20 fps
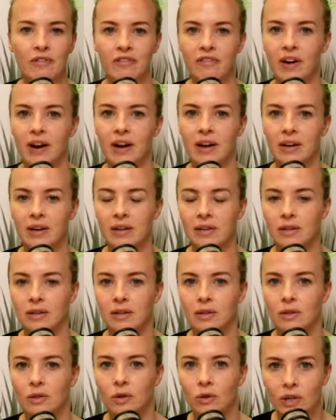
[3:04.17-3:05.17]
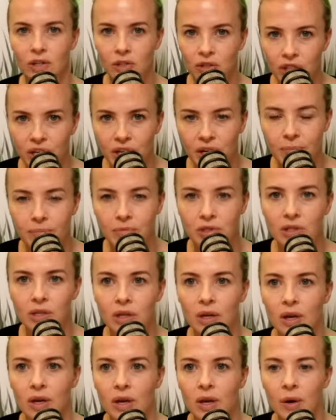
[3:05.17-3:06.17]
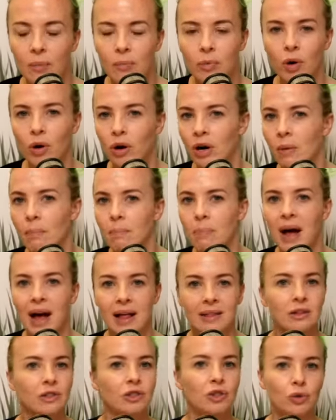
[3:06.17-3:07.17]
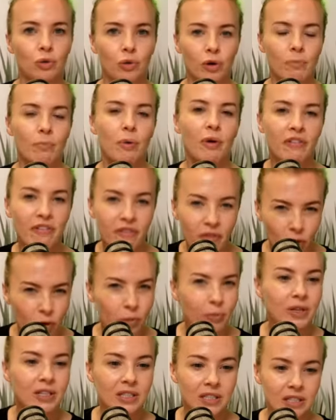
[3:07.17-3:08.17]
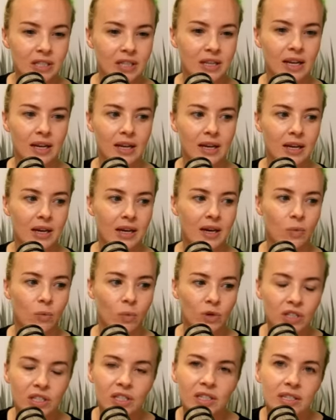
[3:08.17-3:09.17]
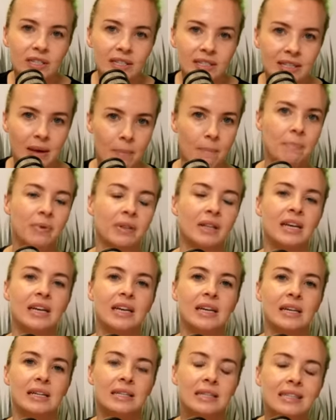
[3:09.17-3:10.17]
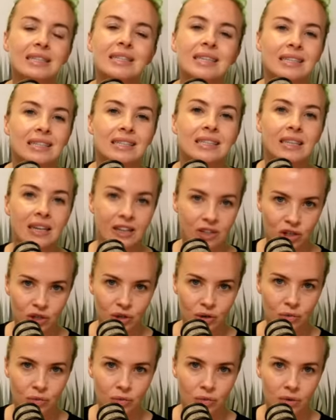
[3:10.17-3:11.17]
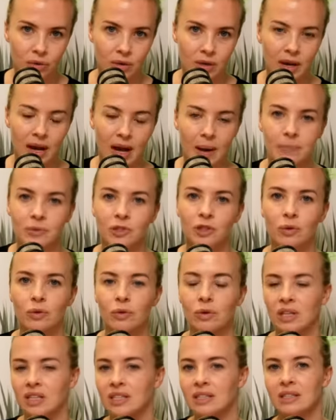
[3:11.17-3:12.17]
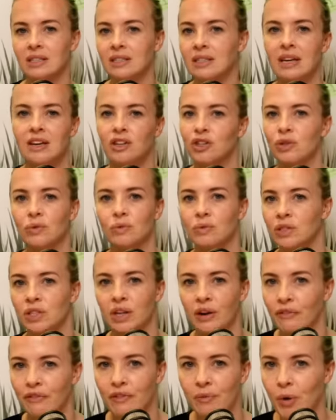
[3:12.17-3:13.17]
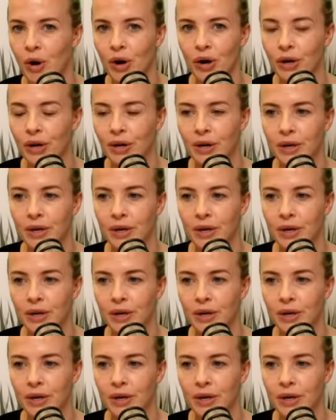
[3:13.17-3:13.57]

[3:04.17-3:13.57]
firing. Lauren James put on a Ballon d'Or performance tonight. It was simply sensational. Absolutely sensational stuff from her.